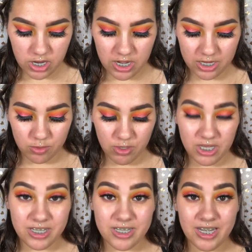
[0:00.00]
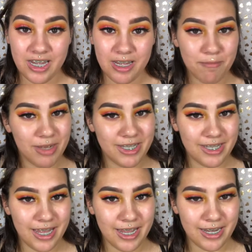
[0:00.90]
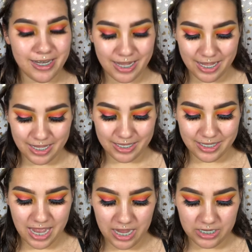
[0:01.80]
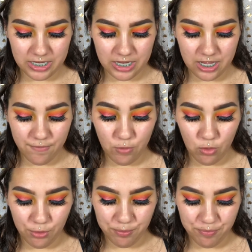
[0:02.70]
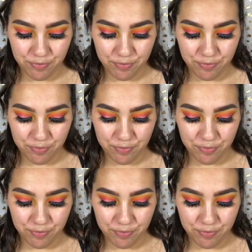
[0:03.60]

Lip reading: And as we can see, my skin is acting a fool.